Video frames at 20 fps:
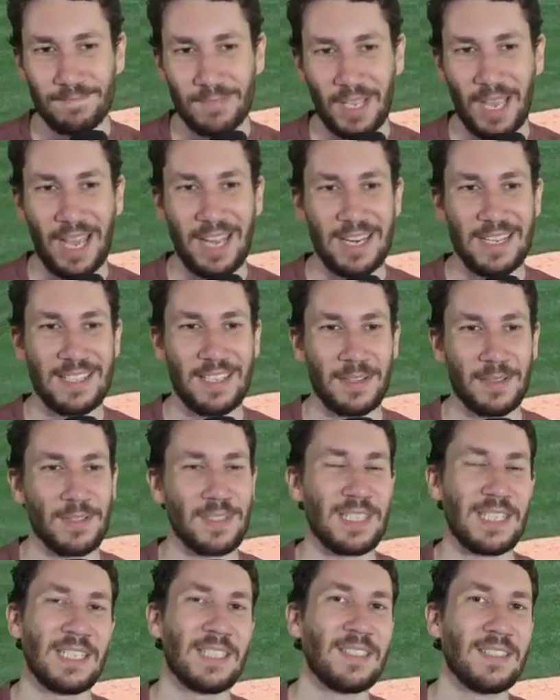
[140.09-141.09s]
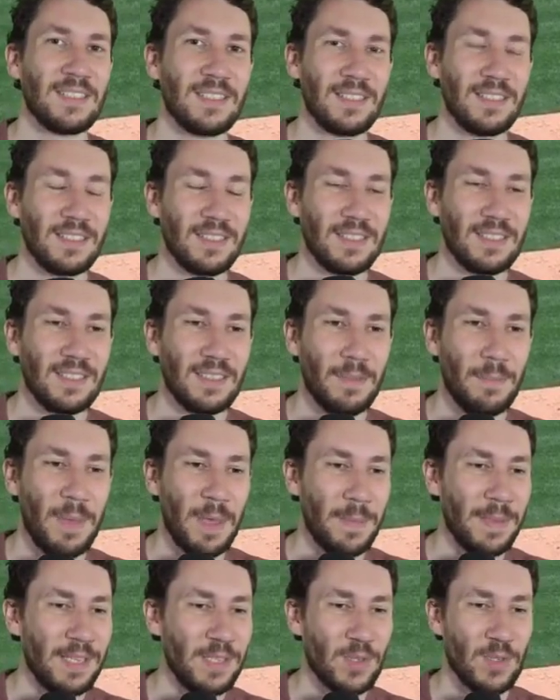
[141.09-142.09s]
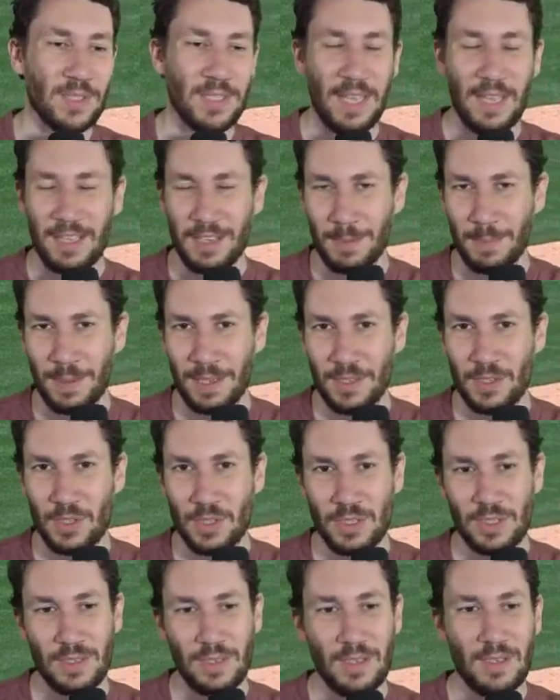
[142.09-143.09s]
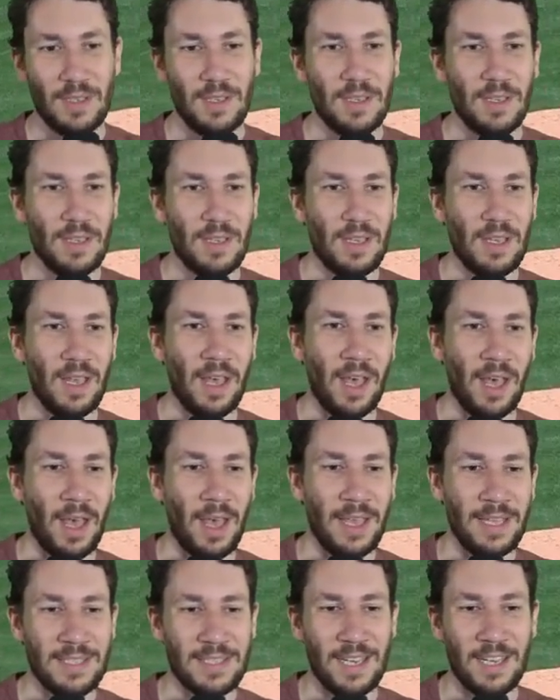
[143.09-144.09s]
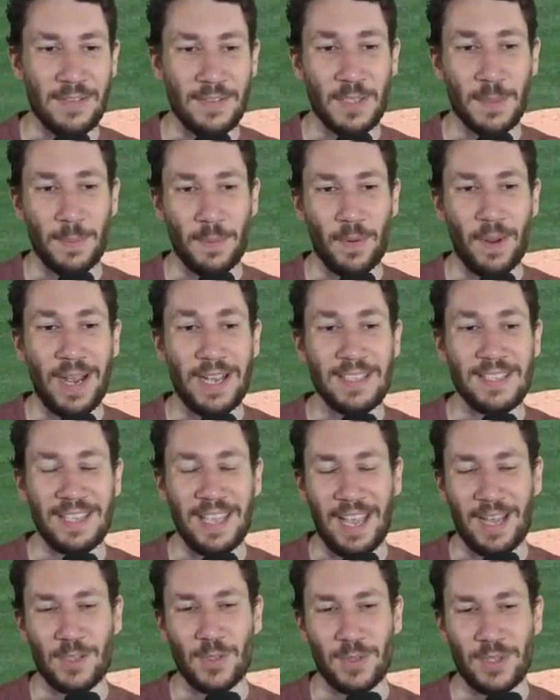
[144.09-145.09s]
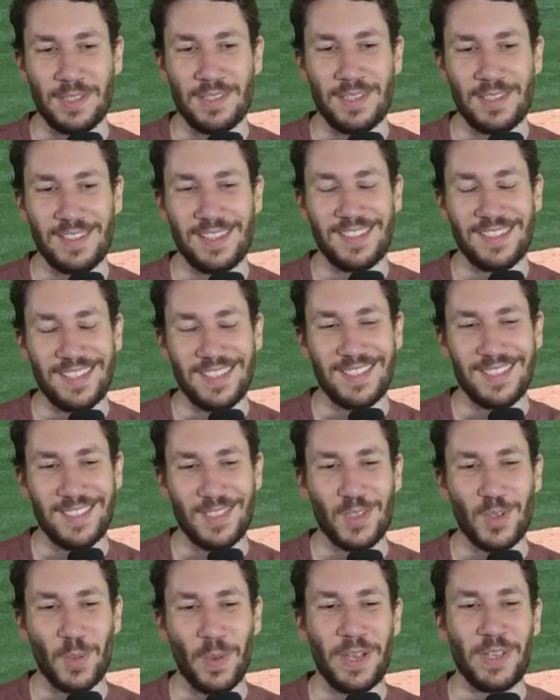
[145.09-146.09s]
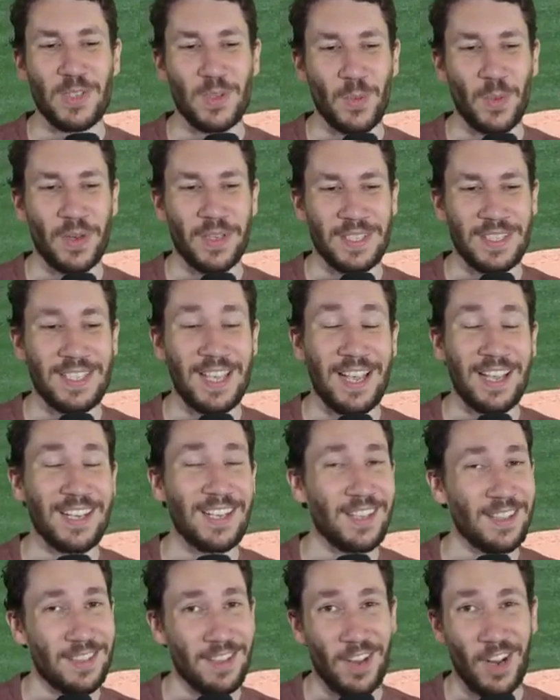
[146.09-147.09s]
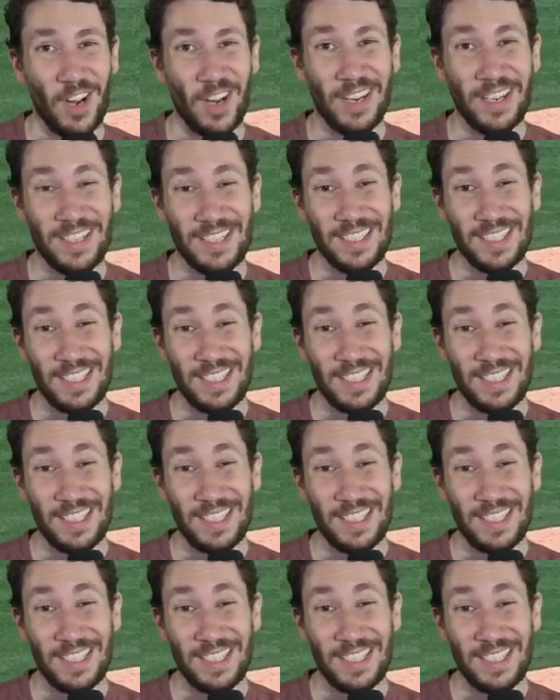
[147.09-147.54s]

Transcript: Kind of tells you maybe he's just taking a pitch. Uh, it's kind of surprising, actually. This is this is a situation where it's second and third.